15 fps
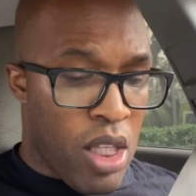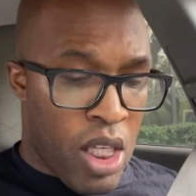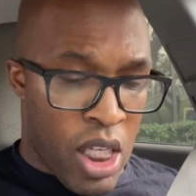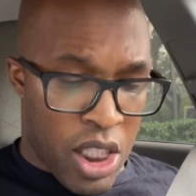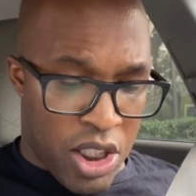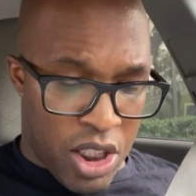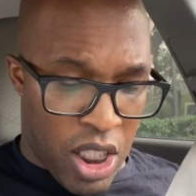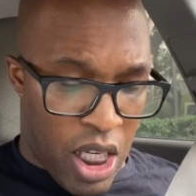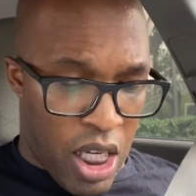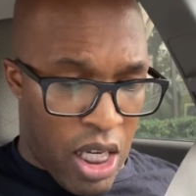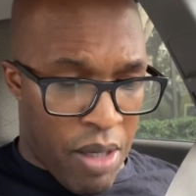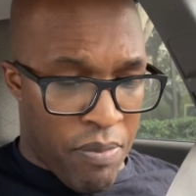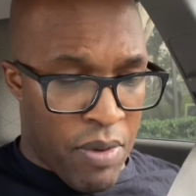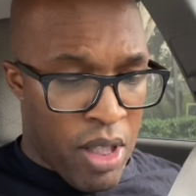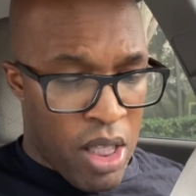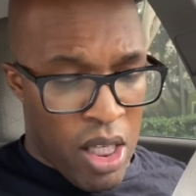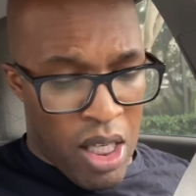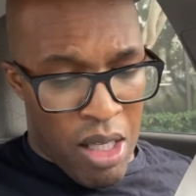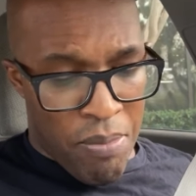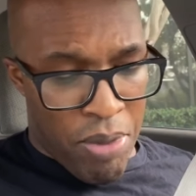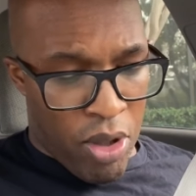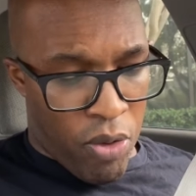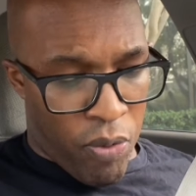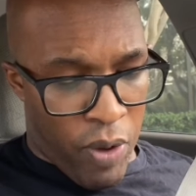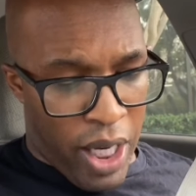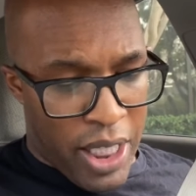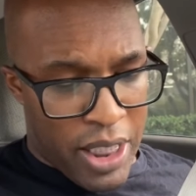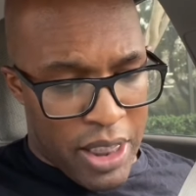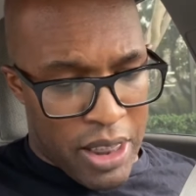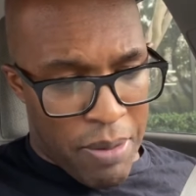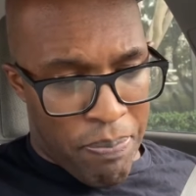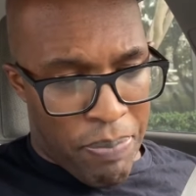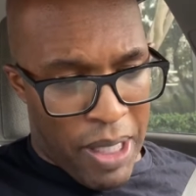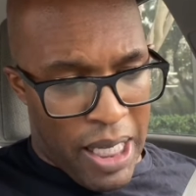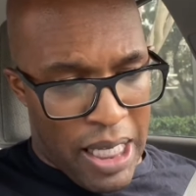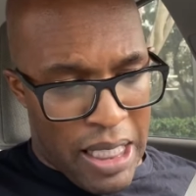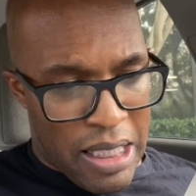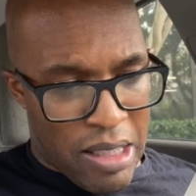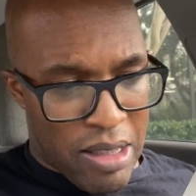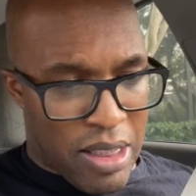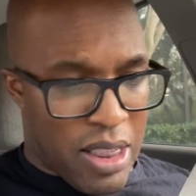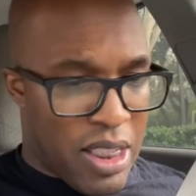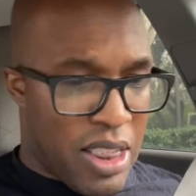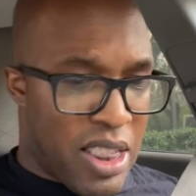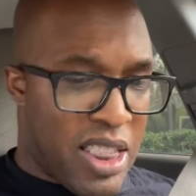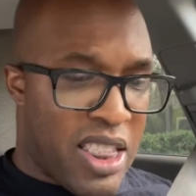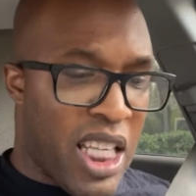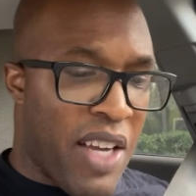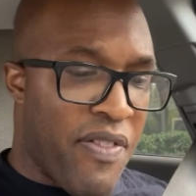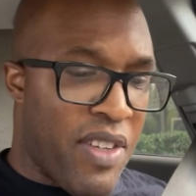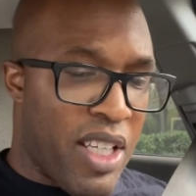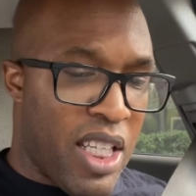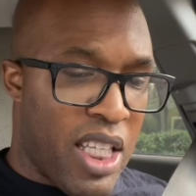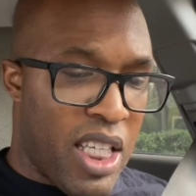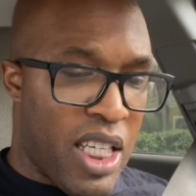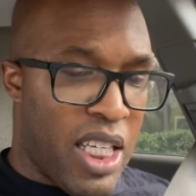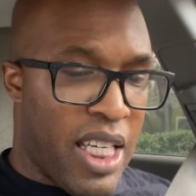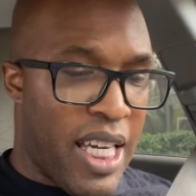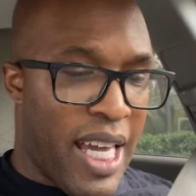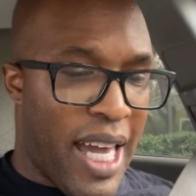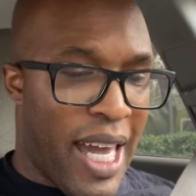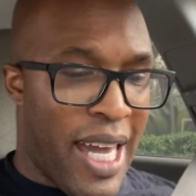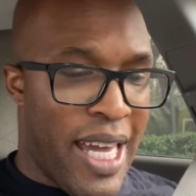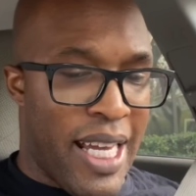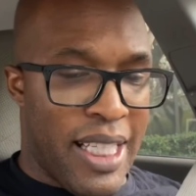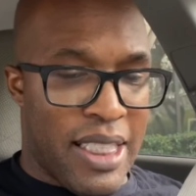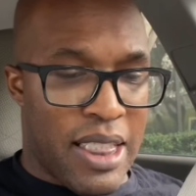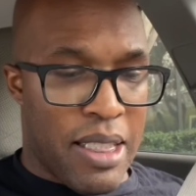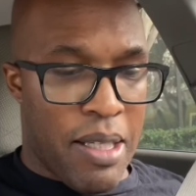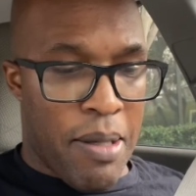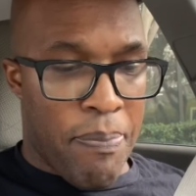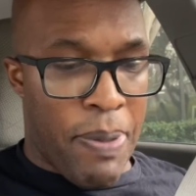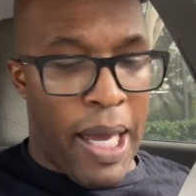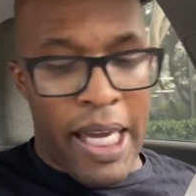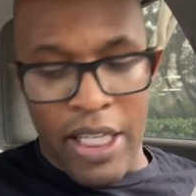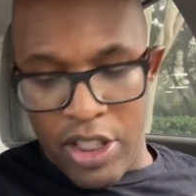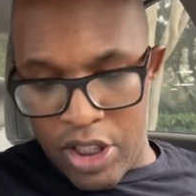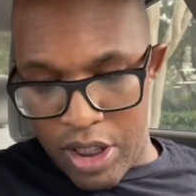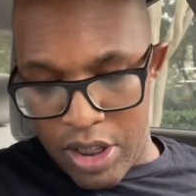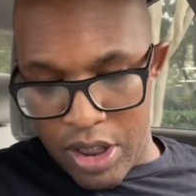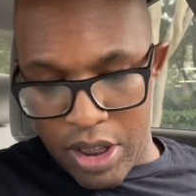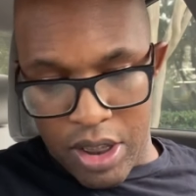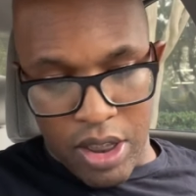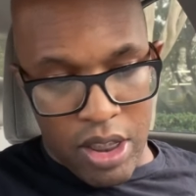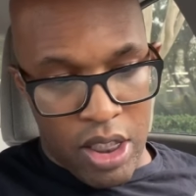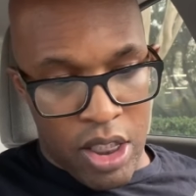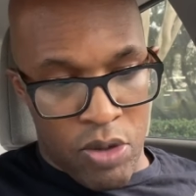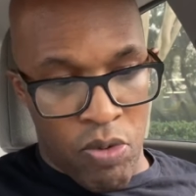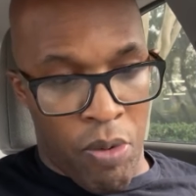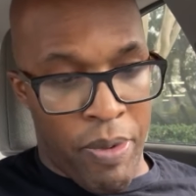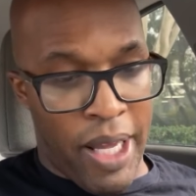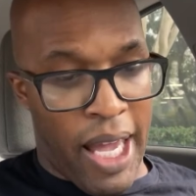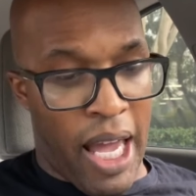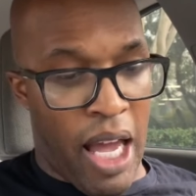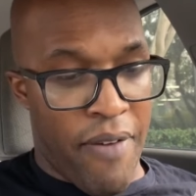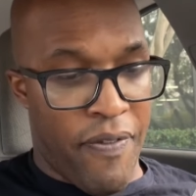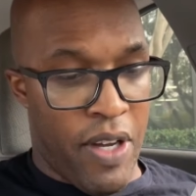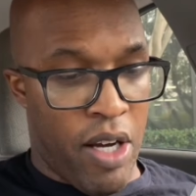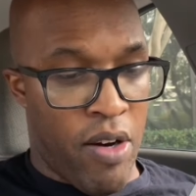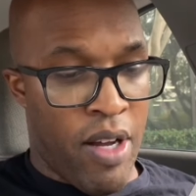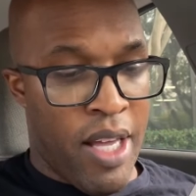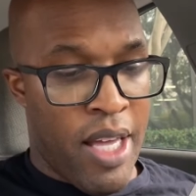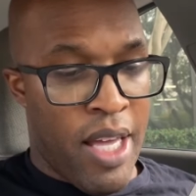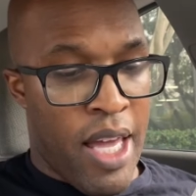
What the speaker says: It's book ranges about 78 pages is what we have here.